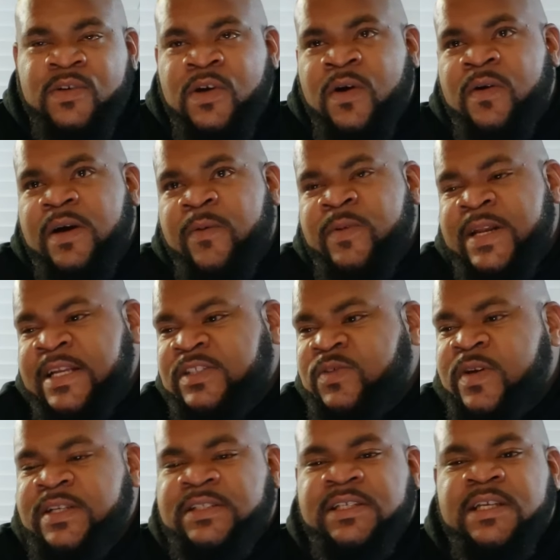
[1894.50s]
You know, when they
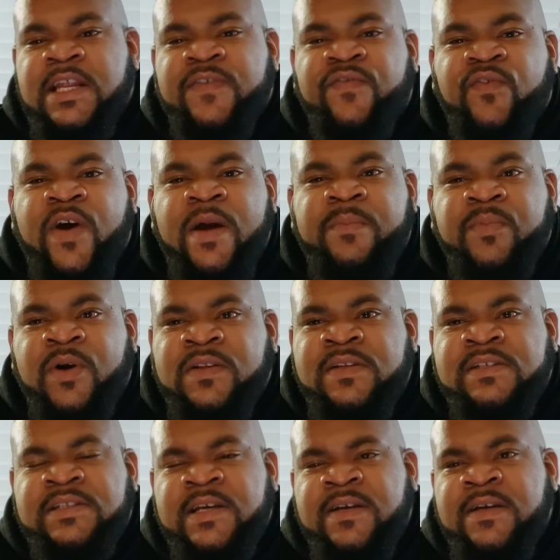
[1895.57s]
started seeing their frat
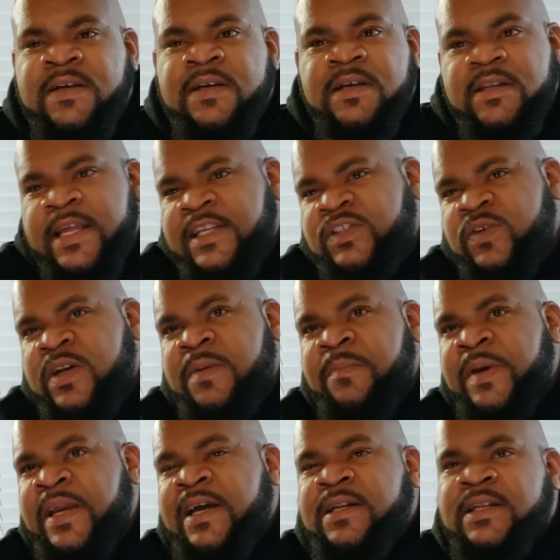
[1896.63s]
brothers, they started
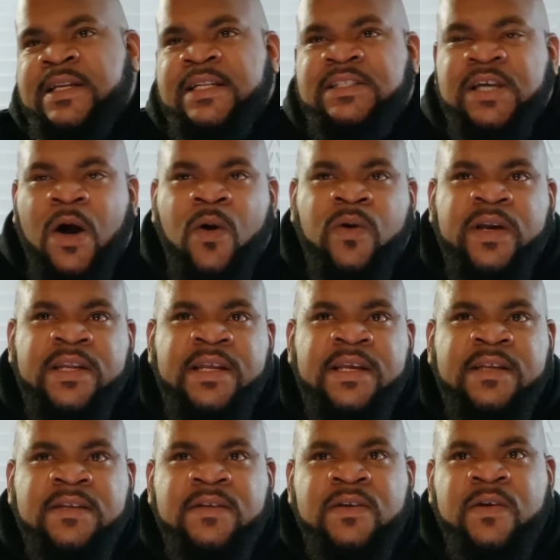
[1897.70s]
mingling and talking,
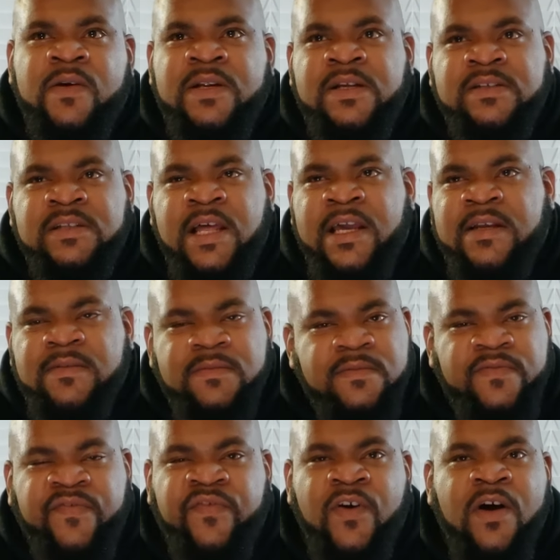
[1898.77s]
and you know, there's like
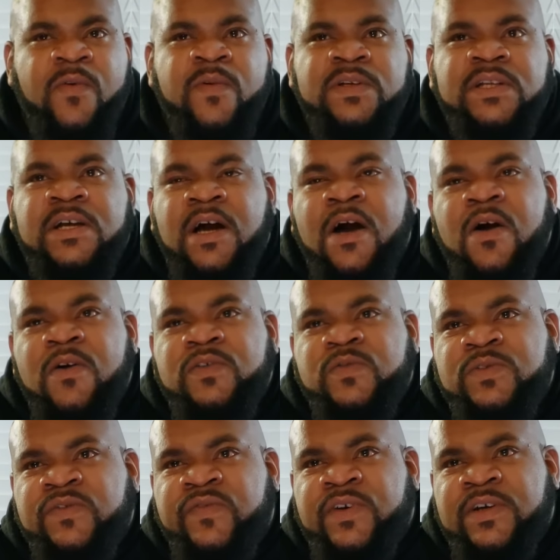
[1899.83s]
fuck what the cause
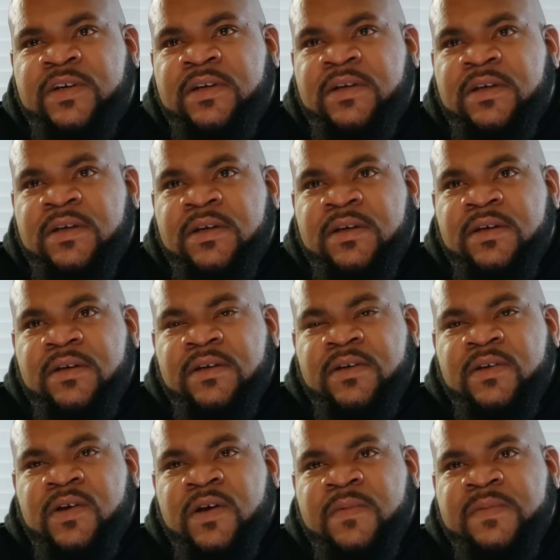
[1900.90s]
was for. Right.
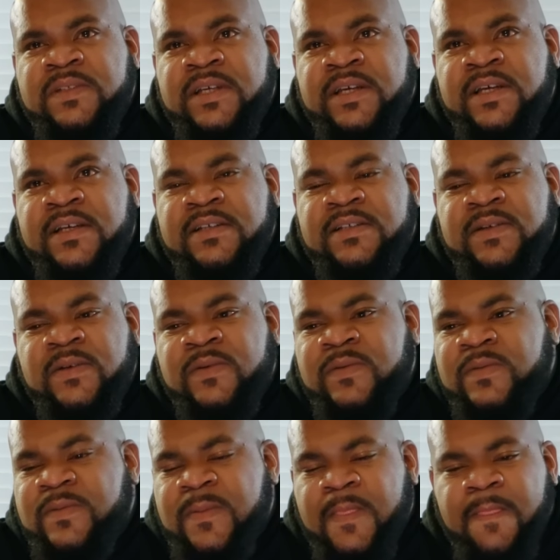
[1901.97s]
You know what I'm saying?
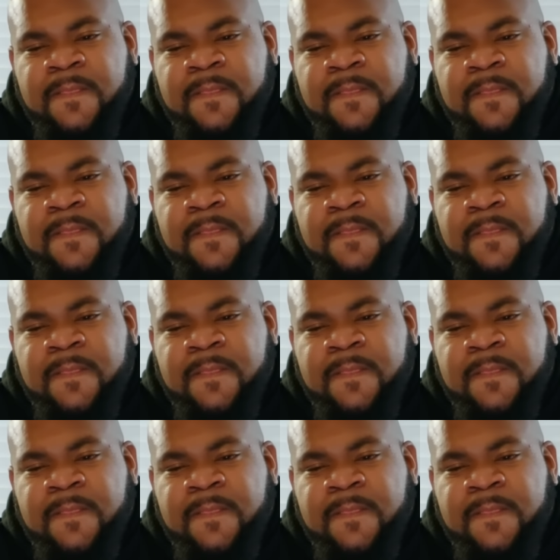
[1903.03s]
So,